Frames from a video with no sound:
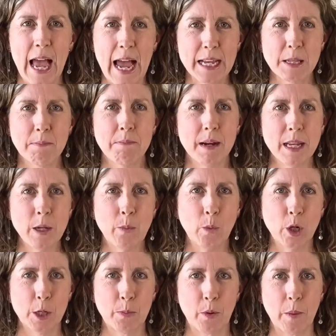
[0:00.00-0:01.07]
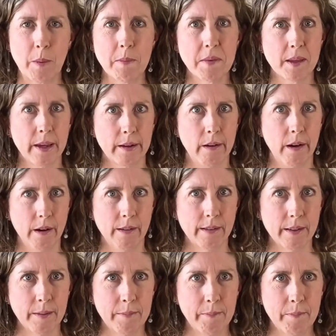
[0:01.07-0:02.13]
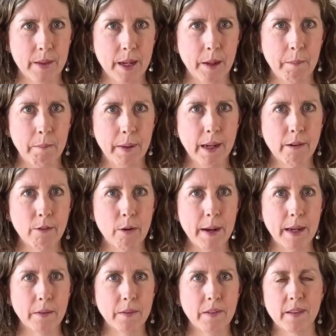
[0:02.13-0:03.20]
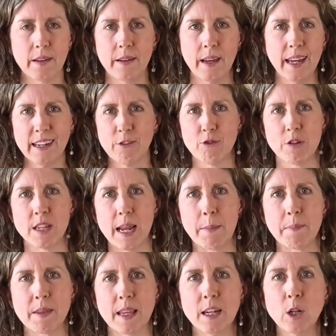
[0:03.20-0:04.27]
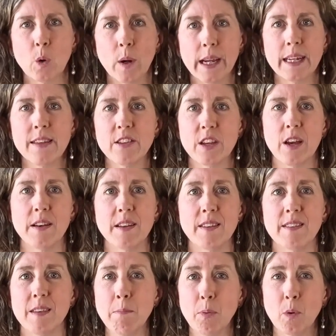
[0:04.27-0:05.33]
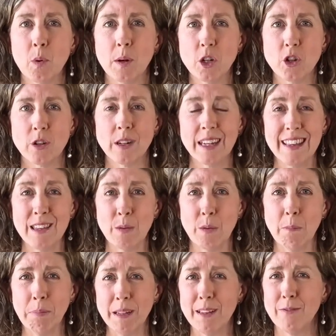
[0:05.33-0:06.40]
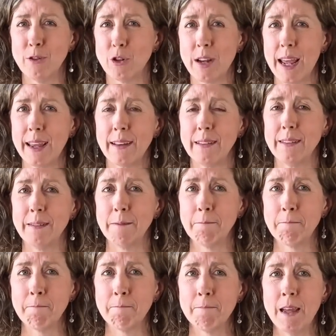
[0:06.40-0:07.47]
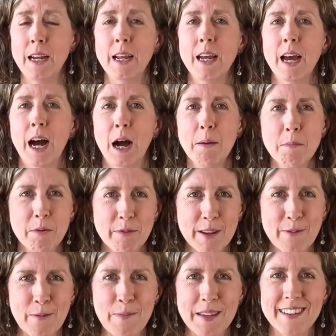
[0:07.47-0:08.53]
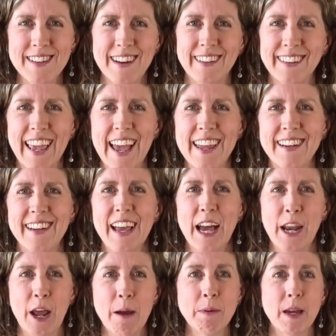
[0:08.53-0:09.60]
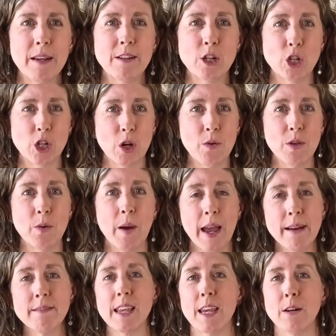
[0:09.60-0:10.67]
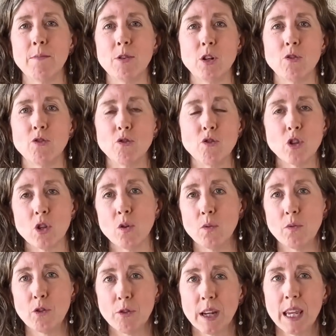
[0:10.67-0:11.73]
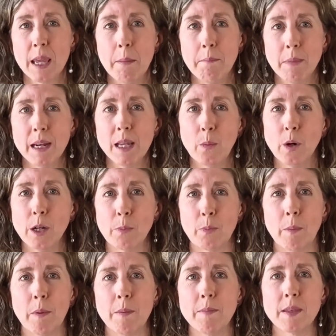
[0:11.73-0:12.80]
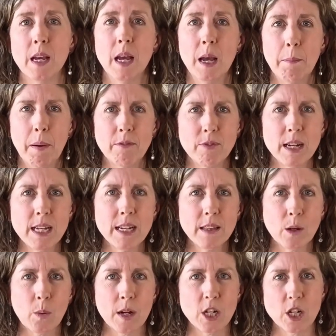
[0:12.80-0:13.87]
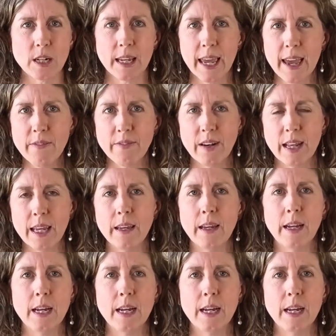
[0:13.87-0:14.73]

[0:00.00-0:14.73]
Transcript: As money word problems get harder, bigger amounts and extra steps can quickly turn a simple question into a bit of a tangle. I'm Marie from This Child Can, and I'm going to show you how to help children solve trickier money word problems by reading the question carefully,